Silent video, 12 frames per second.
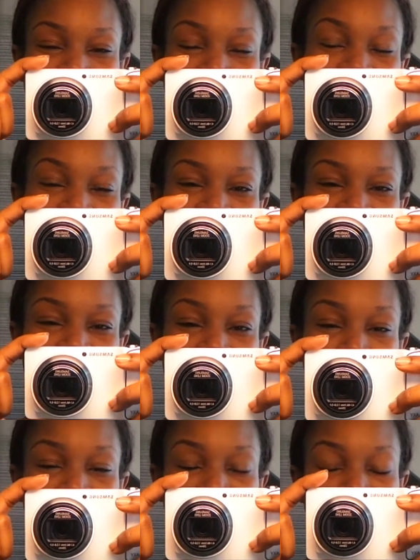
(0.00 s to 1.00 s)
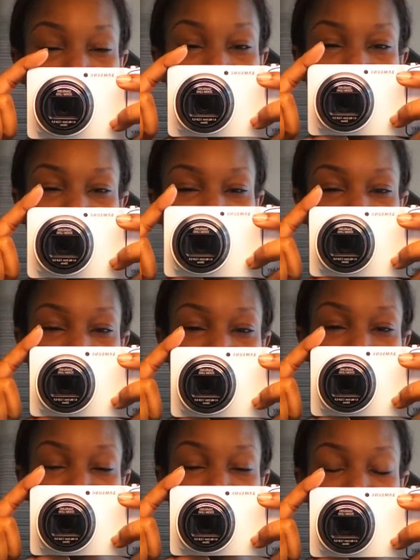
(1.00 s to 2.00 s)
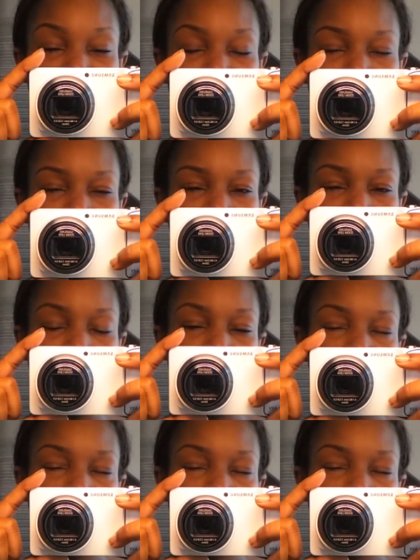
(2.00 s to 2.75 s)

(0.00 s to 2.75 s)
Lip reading: Dreamma coming at you again with another,